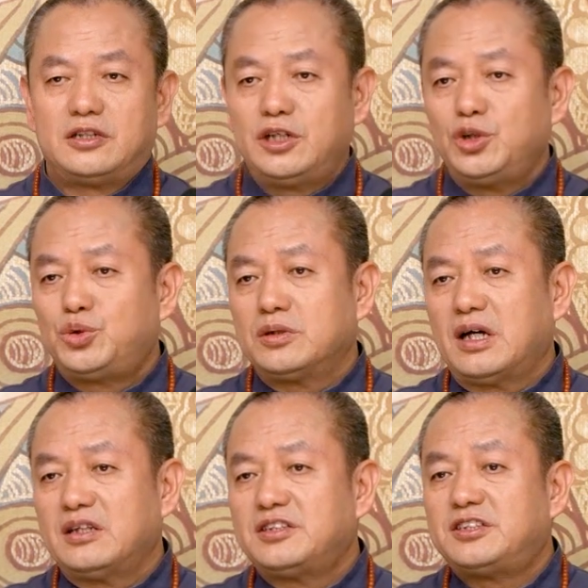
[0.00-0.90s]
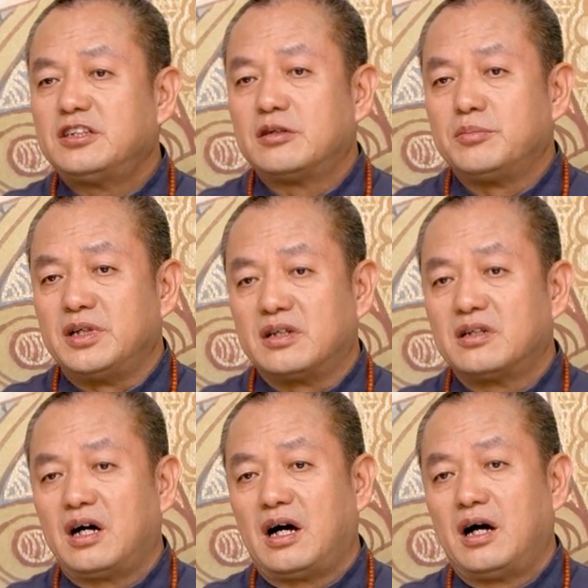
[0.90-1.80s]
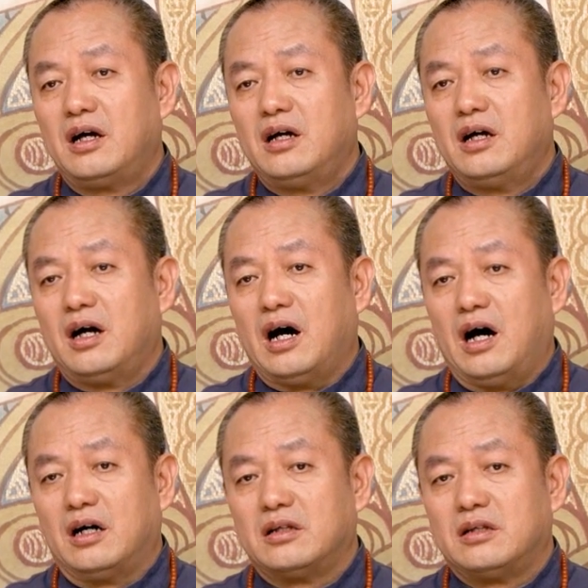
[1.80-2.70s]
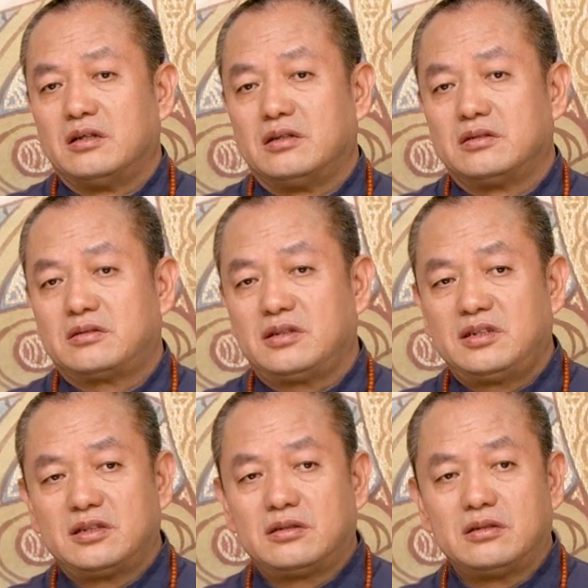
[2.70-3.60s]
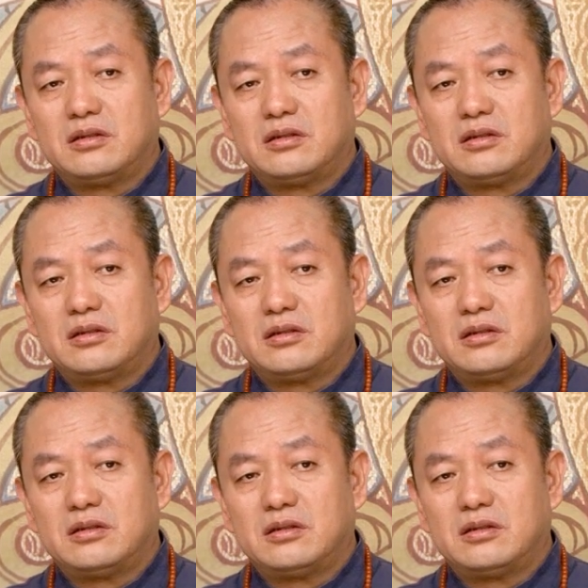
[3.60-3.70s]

As for his name, there are a lot of coincidences.